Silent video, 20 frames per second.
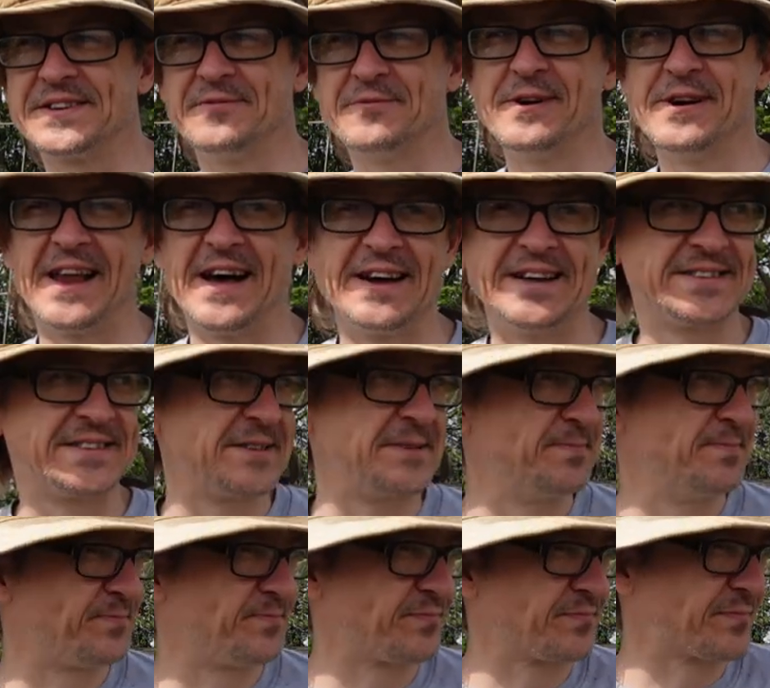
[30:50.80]
have we learnt?
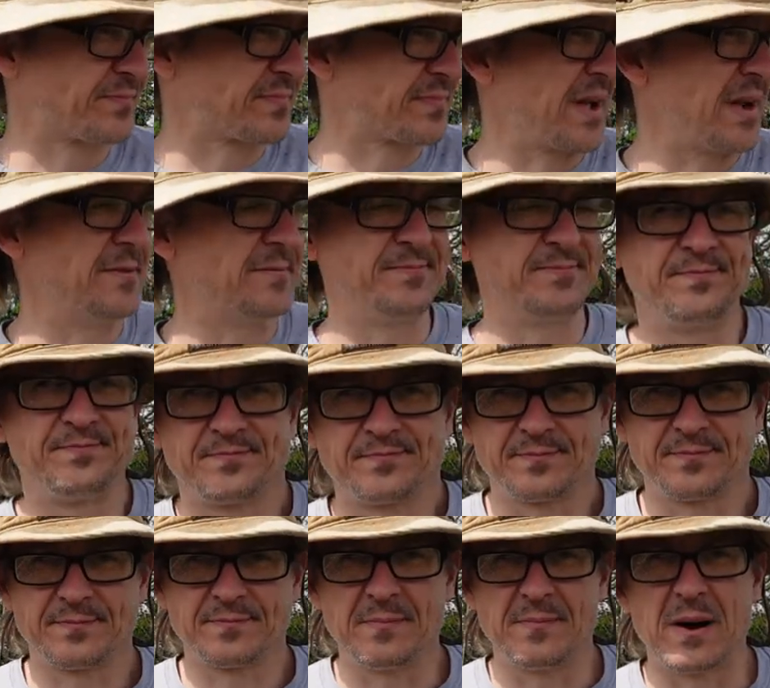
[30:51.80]

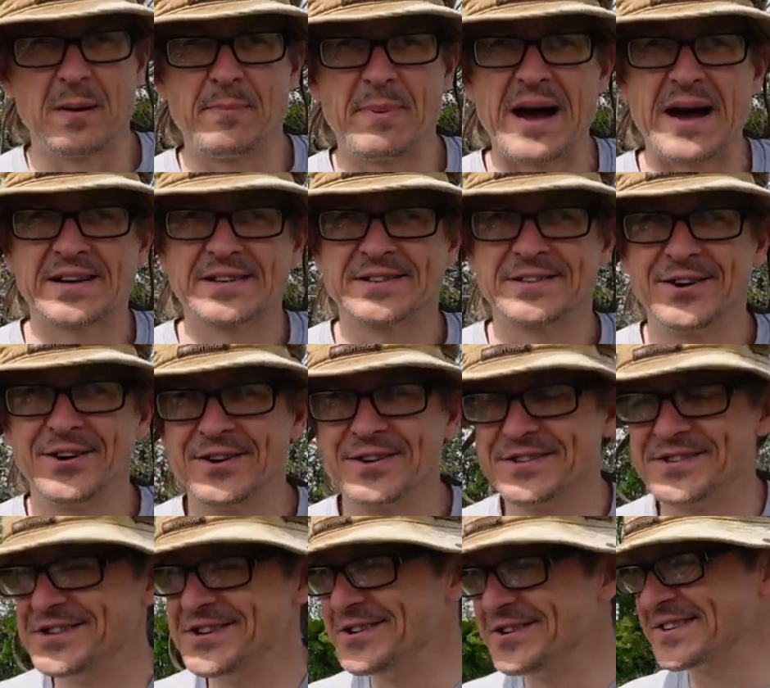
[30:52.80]
My back's not
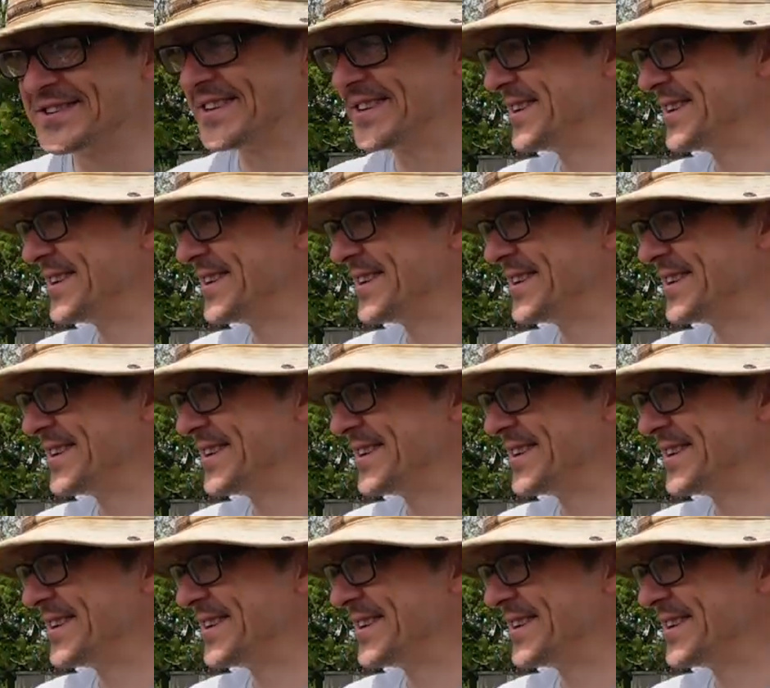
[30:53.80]
as young as